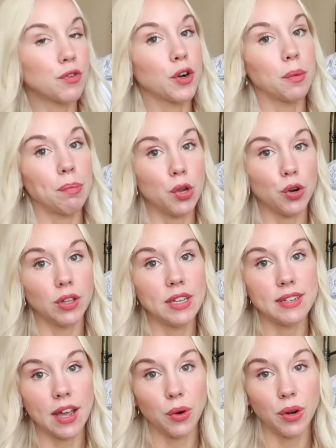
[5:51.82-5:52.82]
for purely
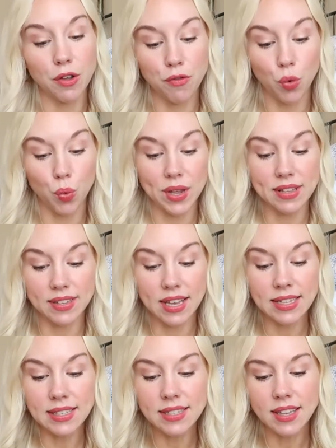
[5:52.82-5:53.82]
decorative
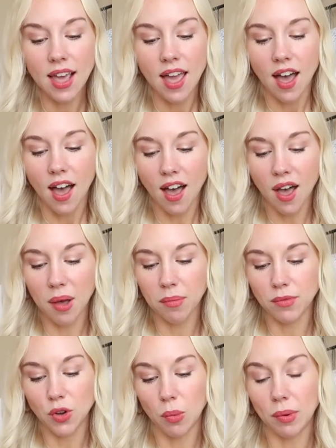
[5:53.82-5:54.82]
reasons.
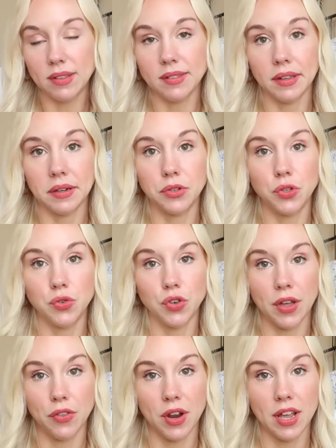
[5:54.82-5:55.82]
Um, nobody's allowed to
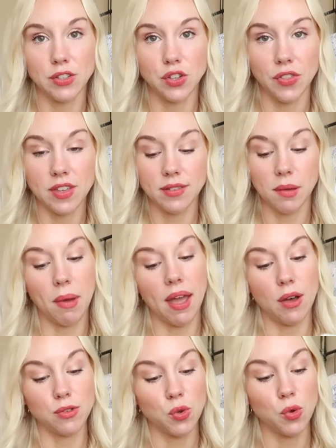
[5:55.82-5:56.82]
dry their hands on these in my
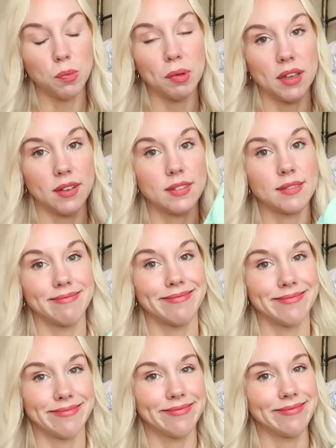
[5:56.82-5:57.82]
household because
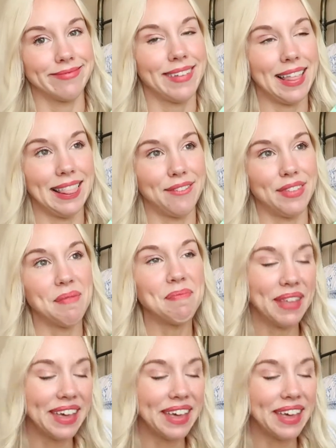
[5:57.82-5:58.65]
I love them.